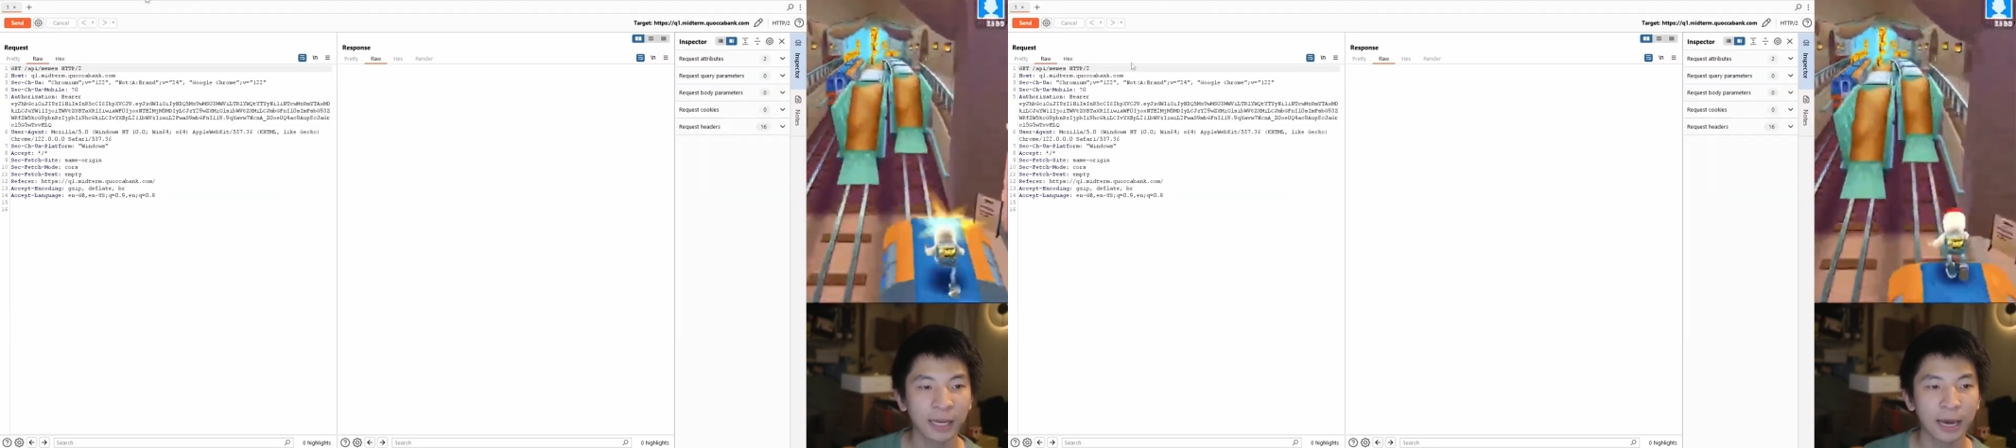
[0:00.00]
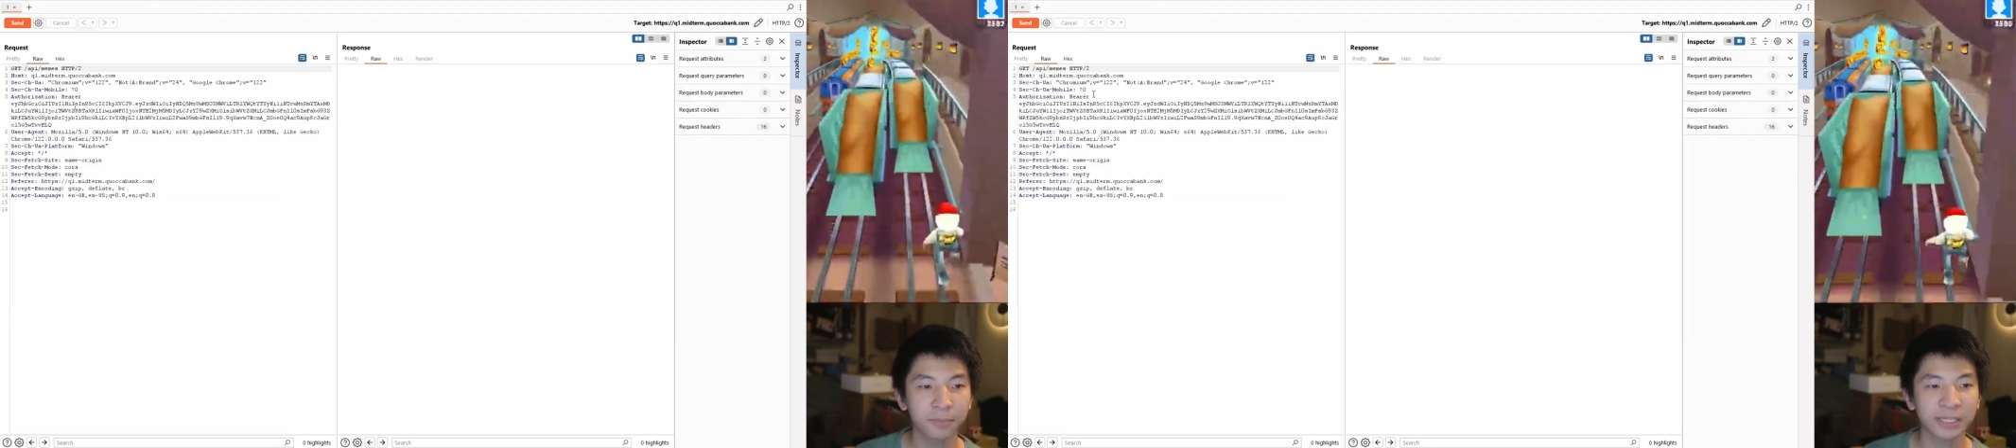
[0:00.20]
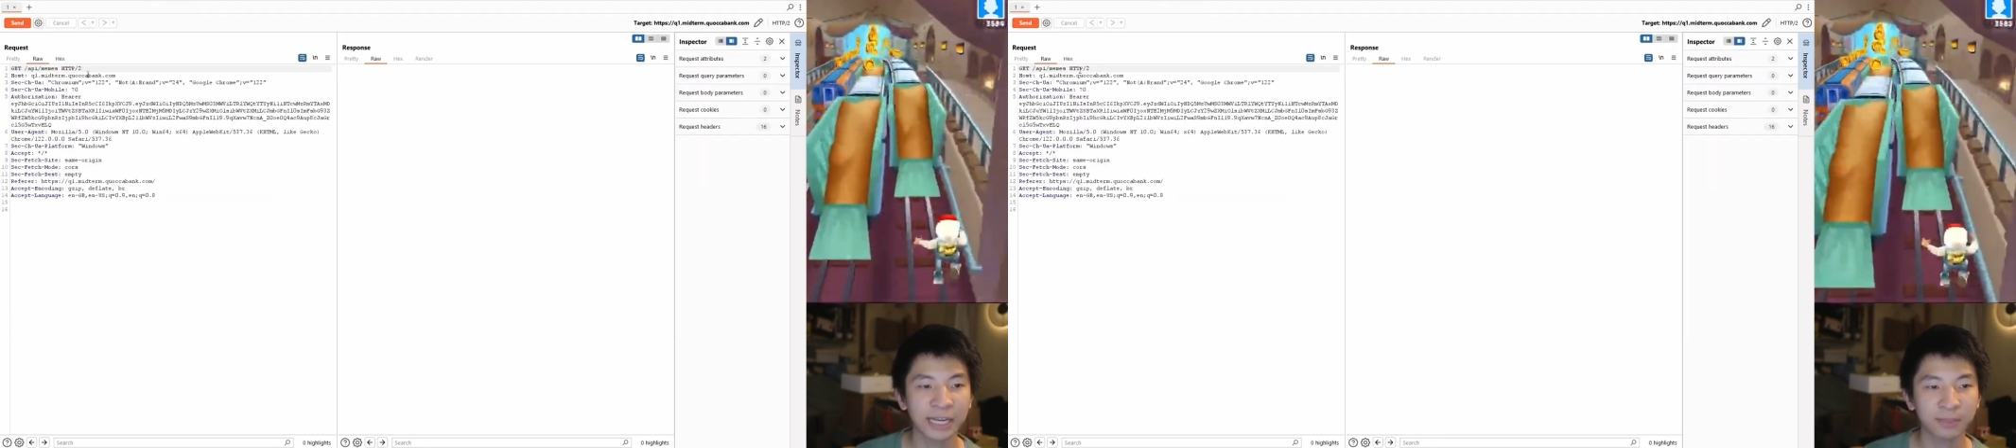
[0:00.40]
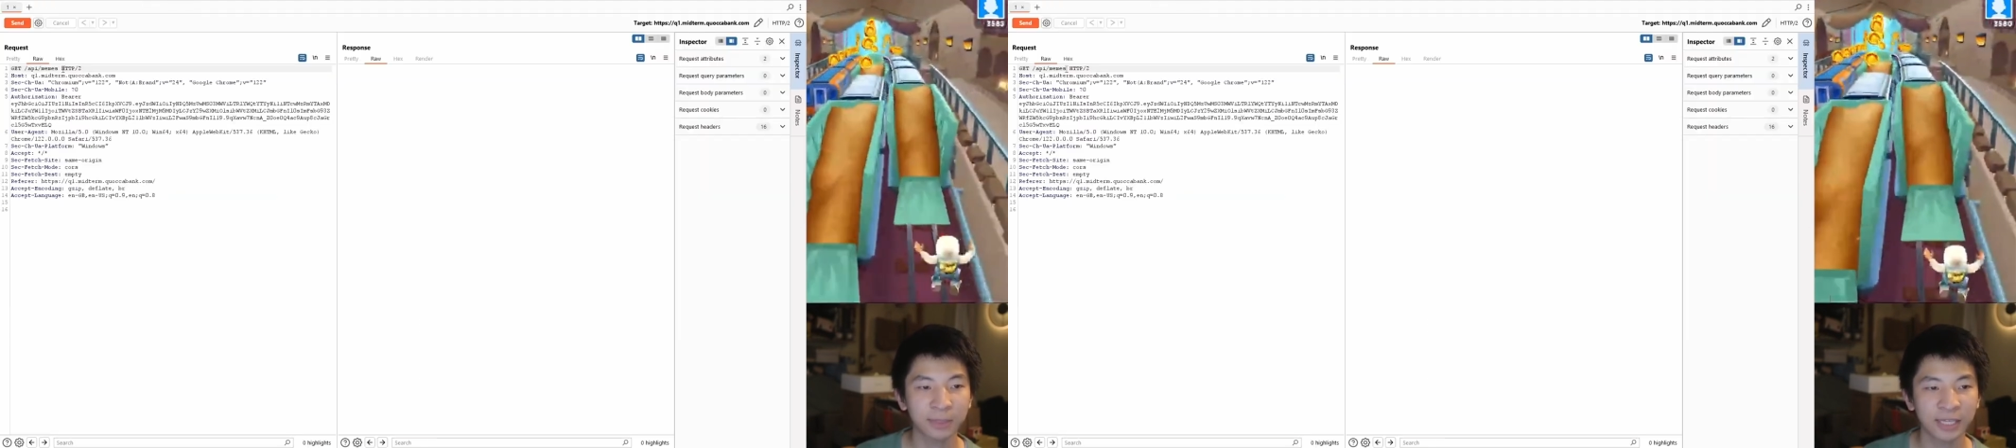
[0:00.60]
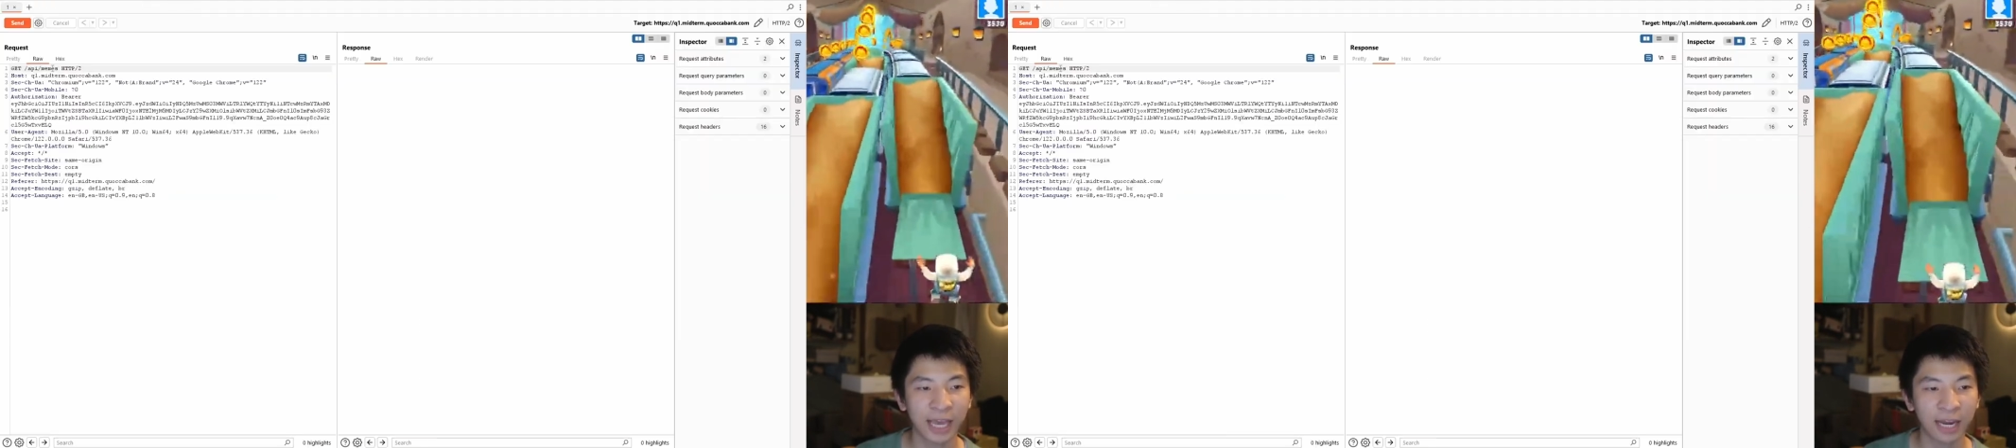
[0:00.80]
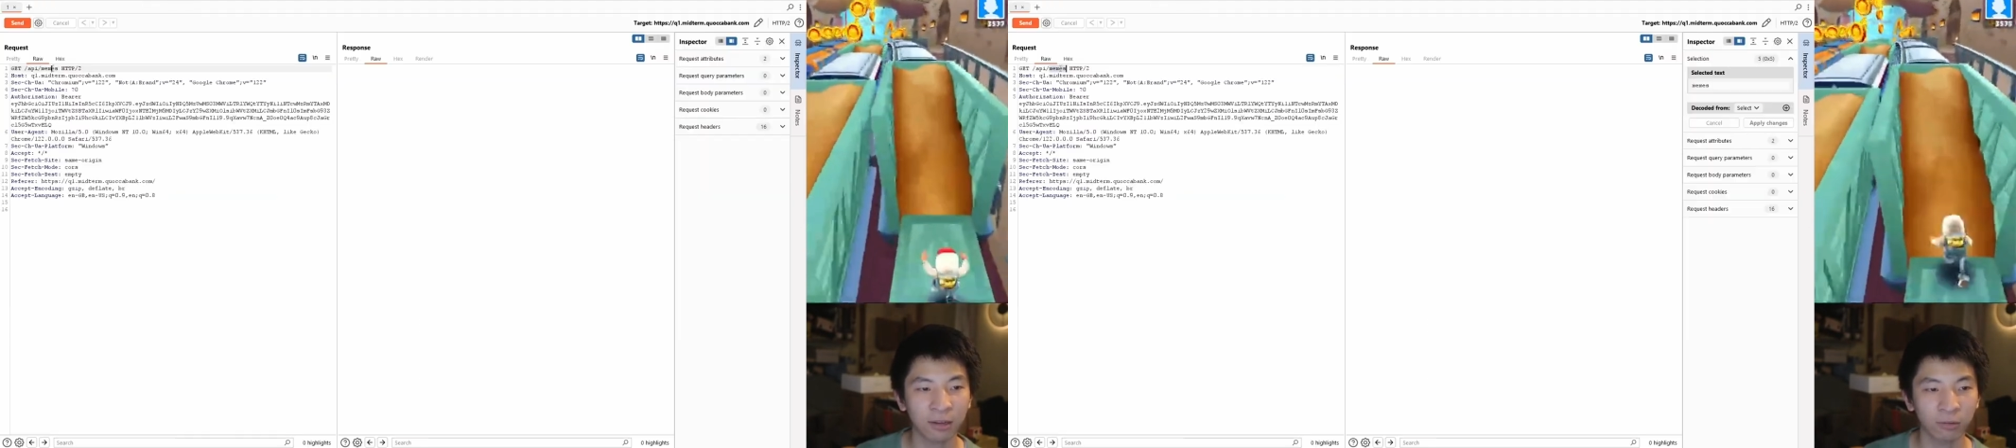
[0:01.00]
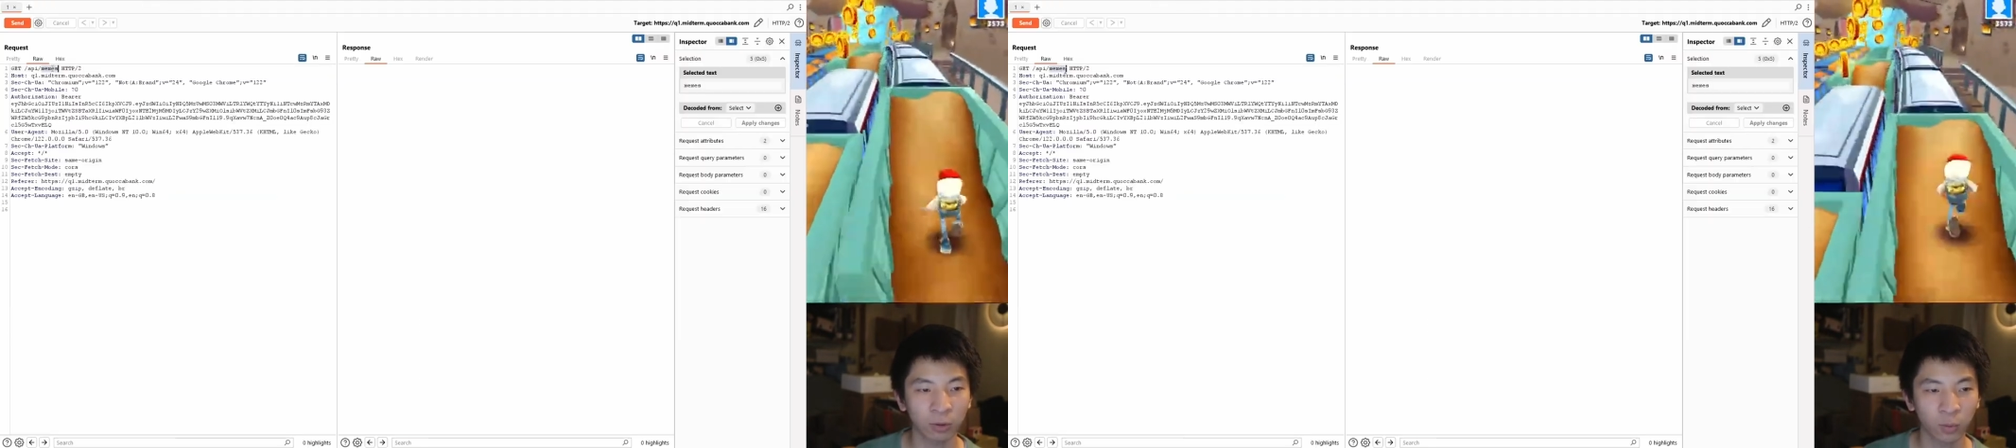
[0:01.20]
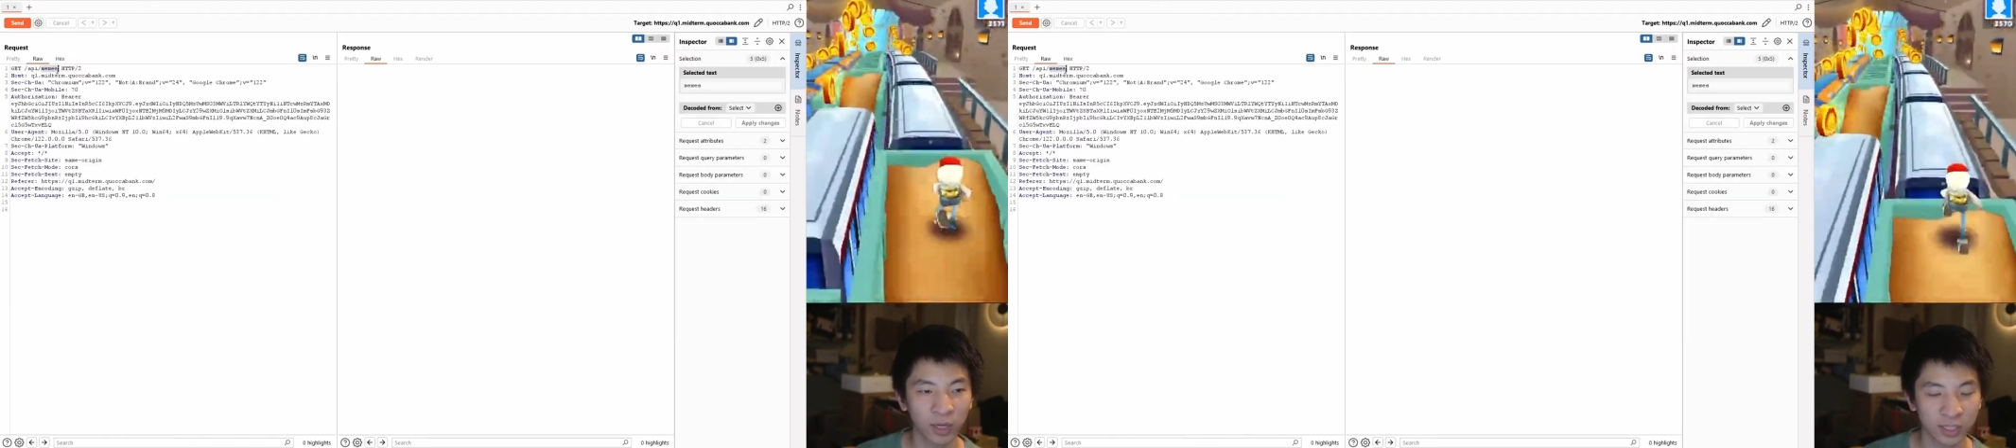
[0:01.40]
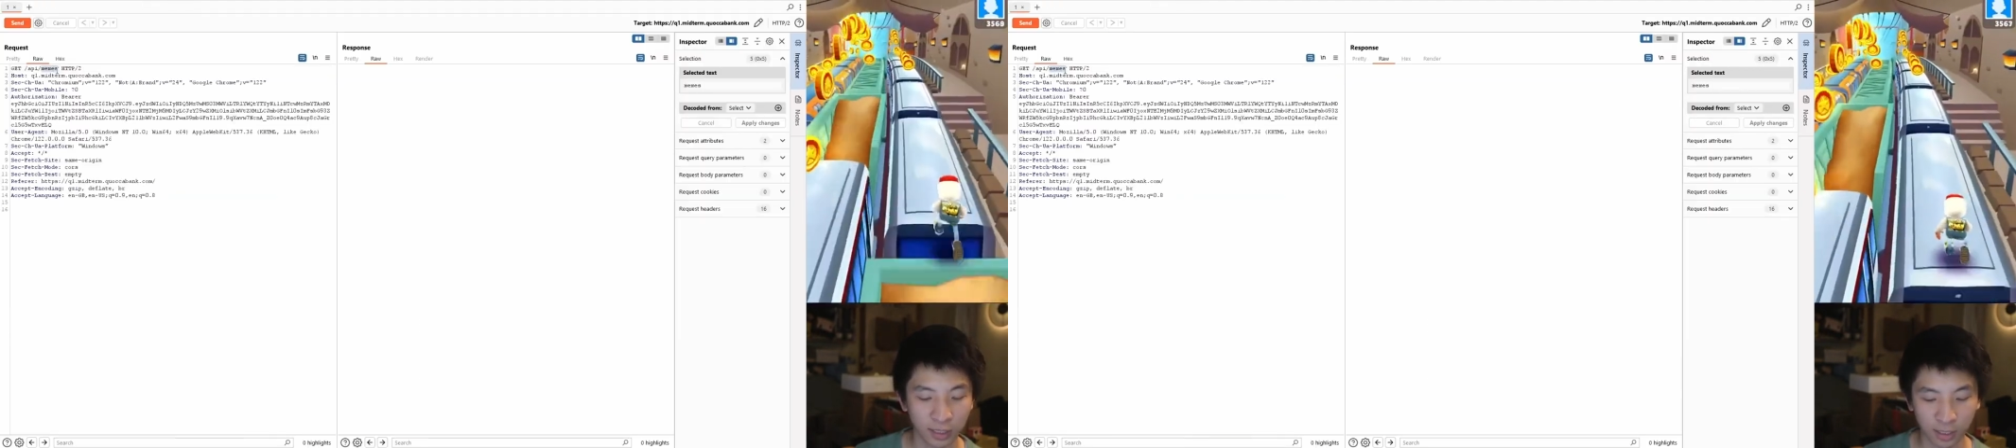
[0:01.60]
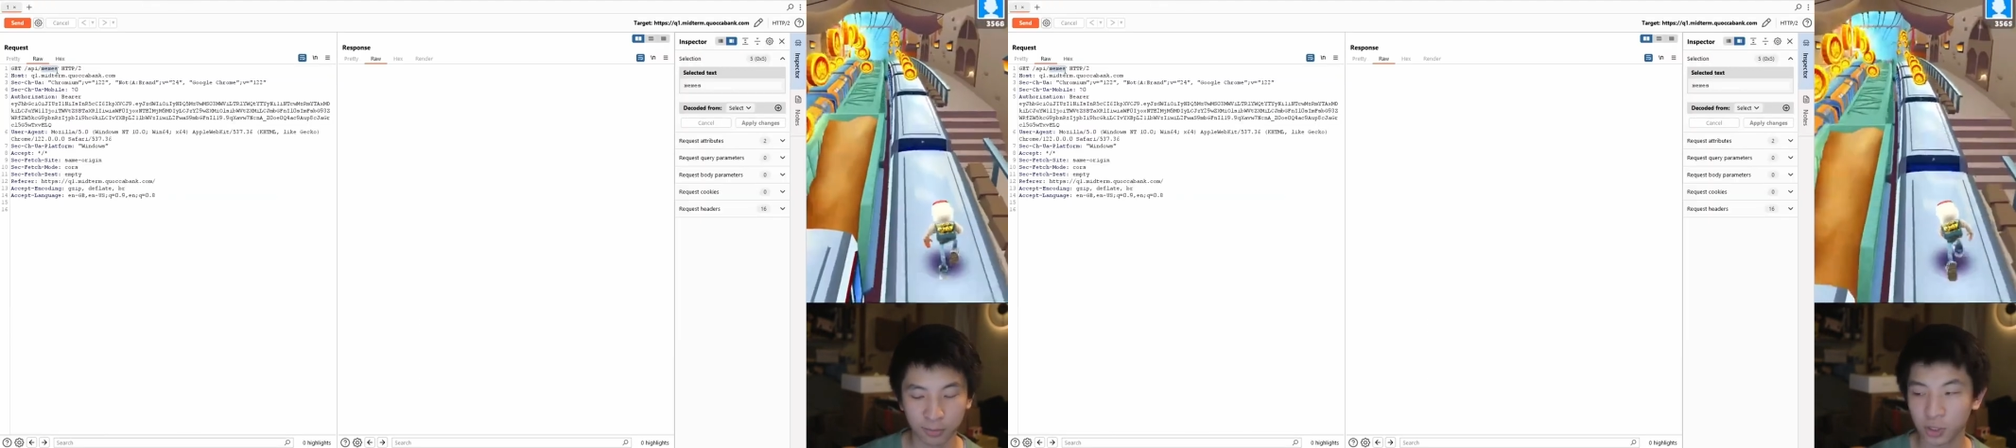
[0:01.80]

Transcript: This allows me to edit the request and I'm